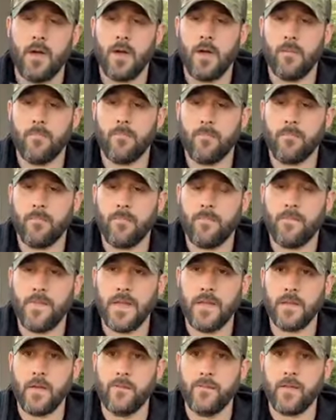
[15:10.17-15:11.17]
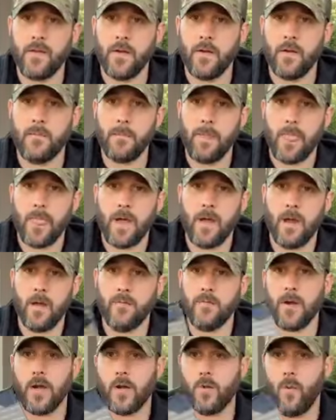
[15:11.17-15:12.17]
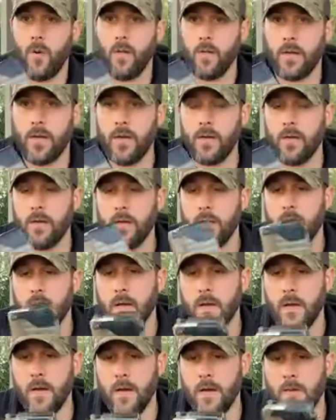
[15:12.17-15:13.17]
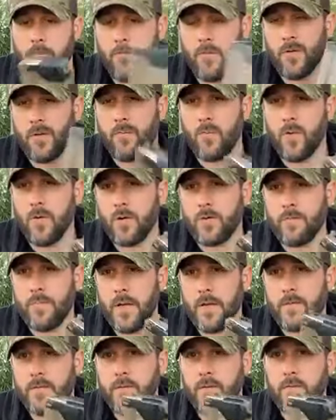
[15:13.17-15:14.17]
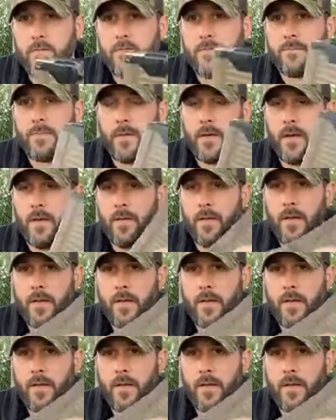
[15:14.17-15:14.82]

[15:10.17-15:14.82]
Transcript: um, feed lips here. very quality. Um, a little more expensive, but